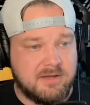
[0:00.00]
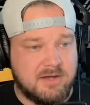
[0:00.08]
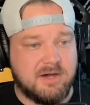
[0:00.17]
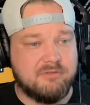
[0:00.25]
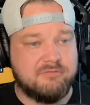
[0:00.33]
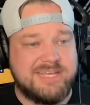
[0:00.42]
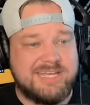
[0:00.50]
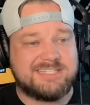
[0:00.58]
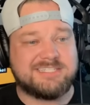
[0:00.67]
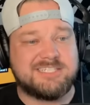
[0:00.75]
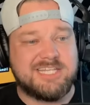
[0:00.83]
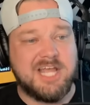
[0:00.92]
of
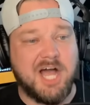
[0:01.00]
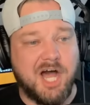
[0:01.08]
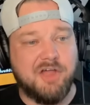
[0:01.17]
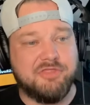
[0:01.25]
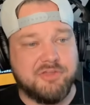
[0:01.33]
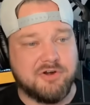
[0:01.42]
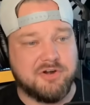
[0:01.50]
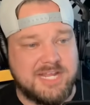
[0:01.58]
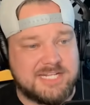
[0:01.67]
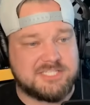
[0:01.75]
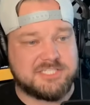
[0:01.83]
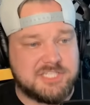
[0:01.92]
it's the other,
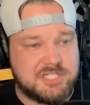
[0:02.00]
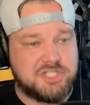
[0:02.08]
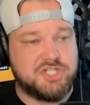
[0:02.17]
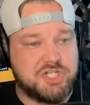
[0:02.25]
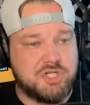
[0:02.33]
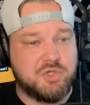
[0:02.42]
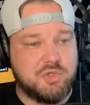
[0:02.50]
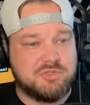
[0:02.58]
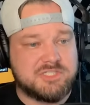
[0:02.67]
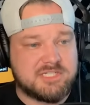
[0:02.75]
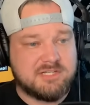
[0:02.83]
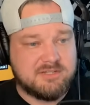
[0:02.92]
it's the
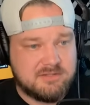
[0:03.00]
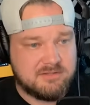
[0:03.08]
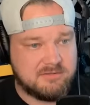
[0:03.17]
Jews